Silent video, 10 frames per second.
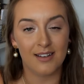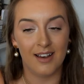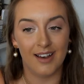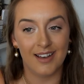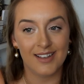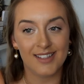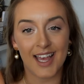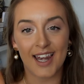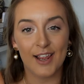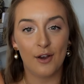
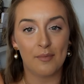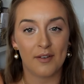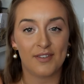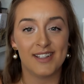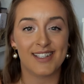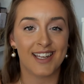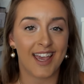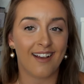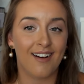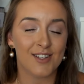Sadly, a lot of my friends didn't
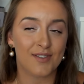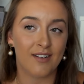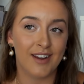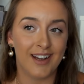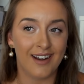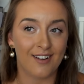get cast throughout uni.